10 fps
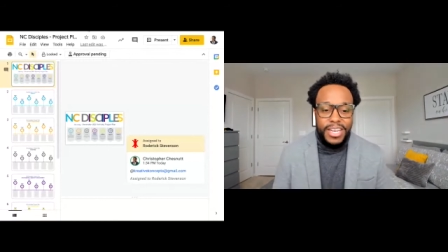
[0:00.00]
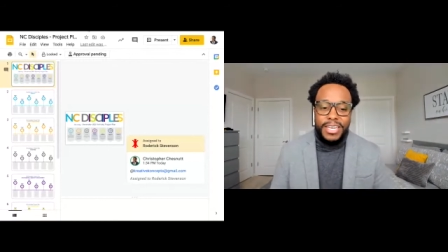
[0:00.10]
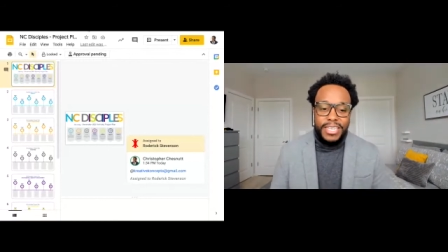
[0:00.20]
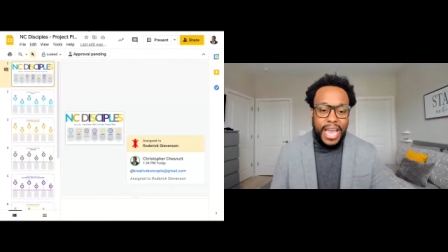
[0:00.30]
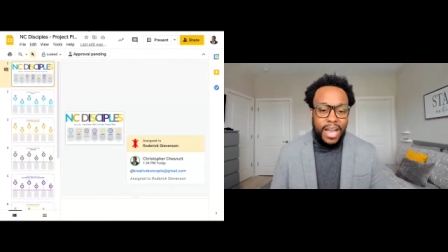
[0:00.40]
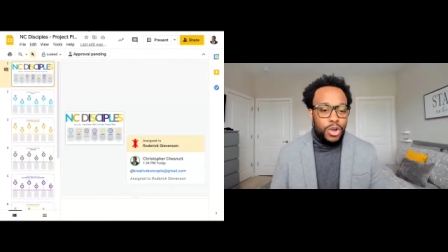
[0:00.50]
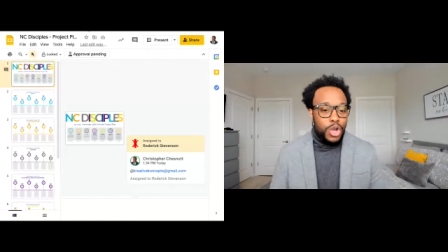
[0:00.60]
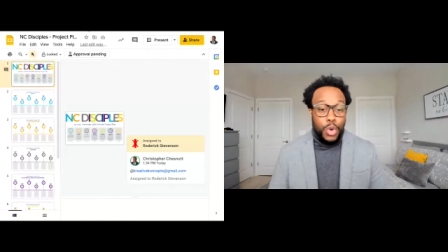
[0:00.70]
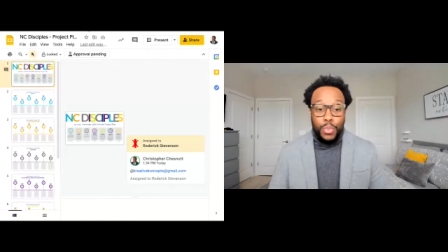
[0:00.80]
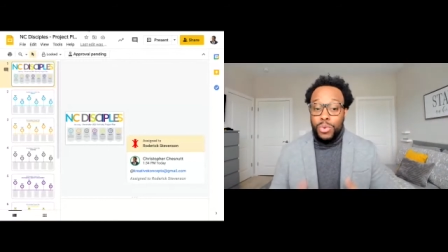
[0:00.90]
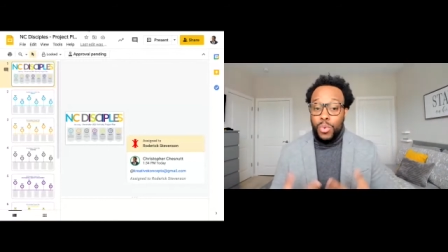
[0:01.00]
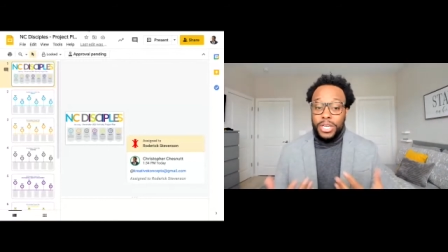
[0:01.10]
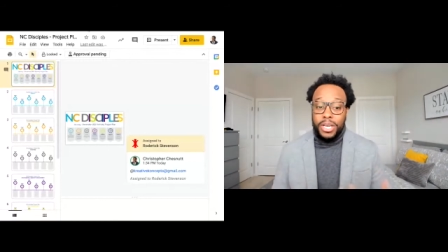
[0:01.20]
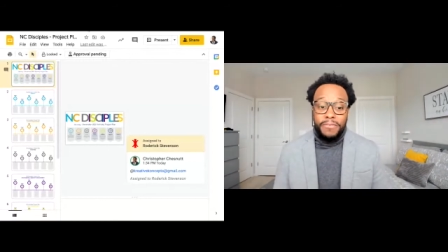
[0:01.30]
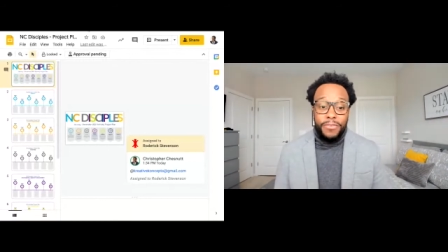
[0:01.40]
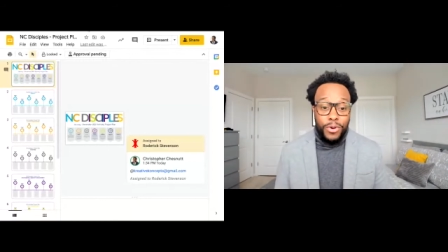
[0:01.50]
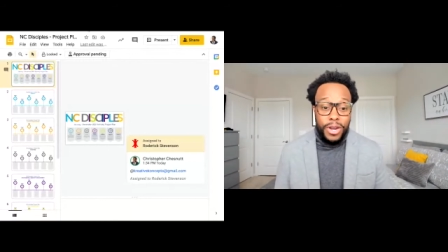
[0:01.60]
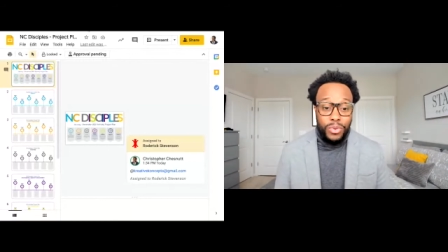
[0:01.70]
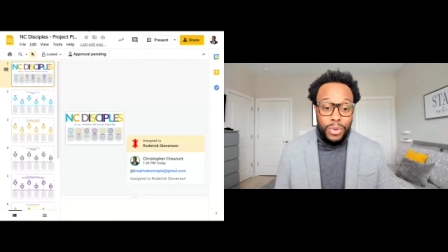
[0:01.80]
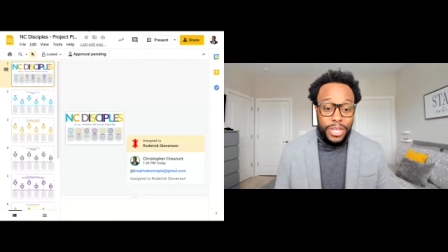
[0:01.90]
Now, we want to avoid
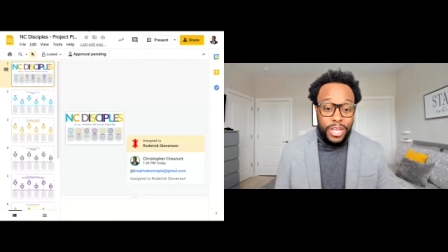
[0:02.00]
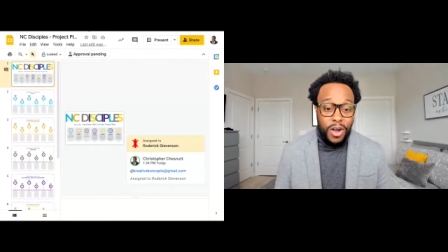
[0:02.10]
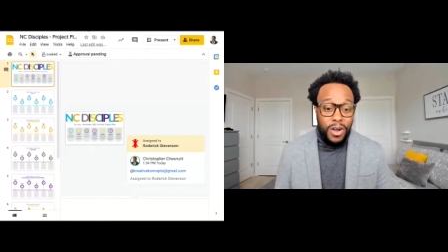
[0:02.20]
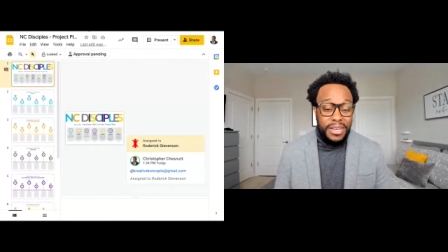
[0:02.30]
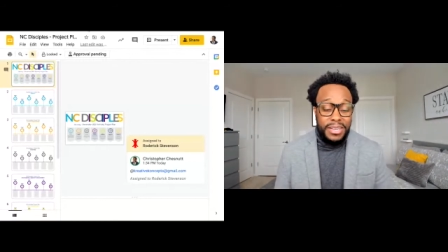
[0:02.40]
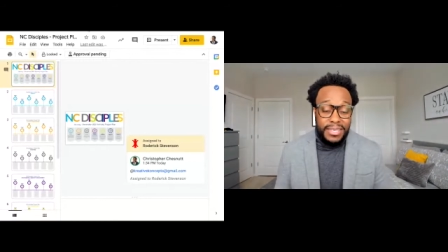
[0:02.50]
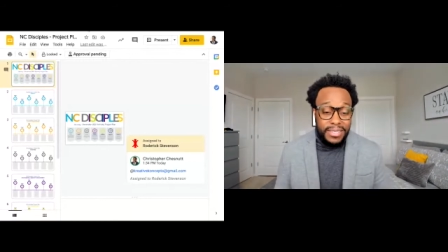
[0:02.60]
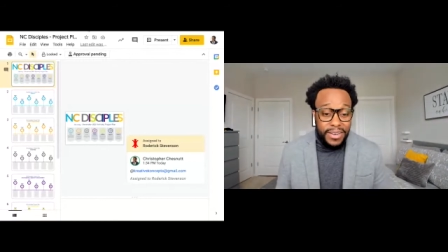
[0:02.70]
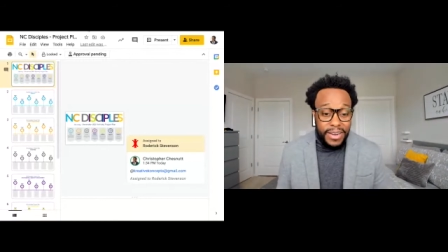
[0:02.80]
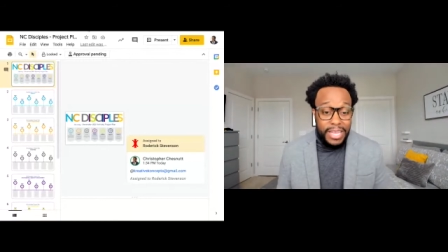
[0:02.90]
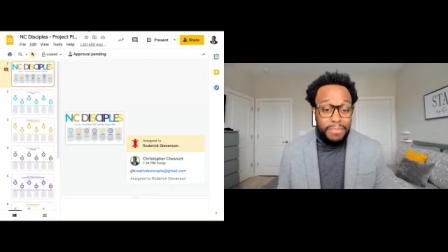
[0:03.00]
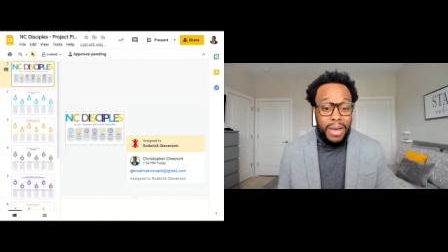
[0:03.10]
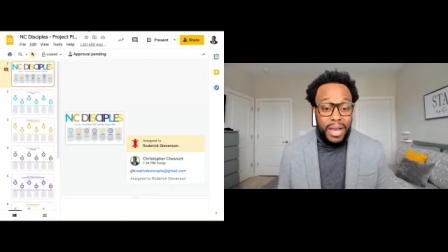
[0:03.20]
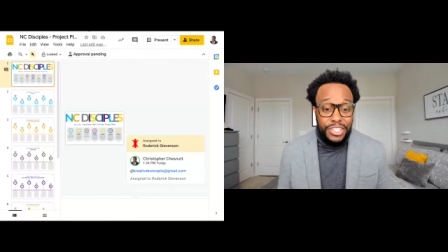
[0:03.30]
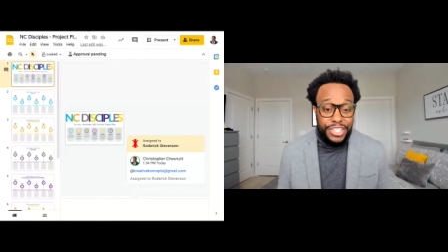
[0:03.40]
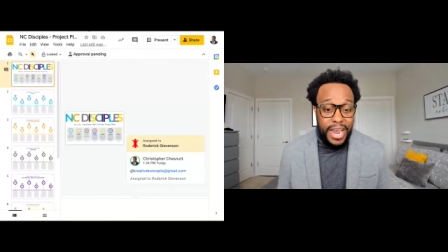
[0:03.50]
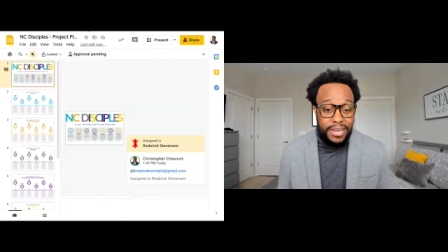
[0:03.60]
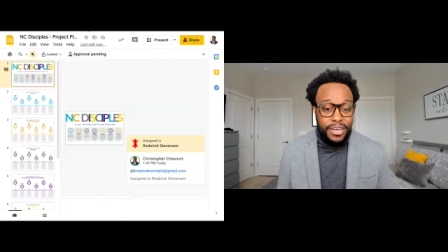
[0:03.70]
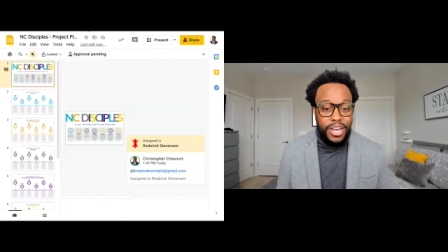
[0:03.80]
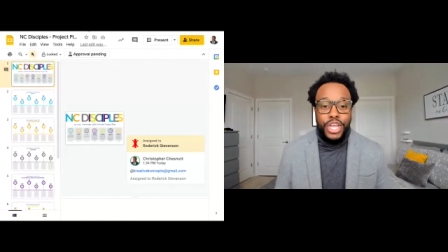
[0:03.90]
what we call unnecessary inbox chatter.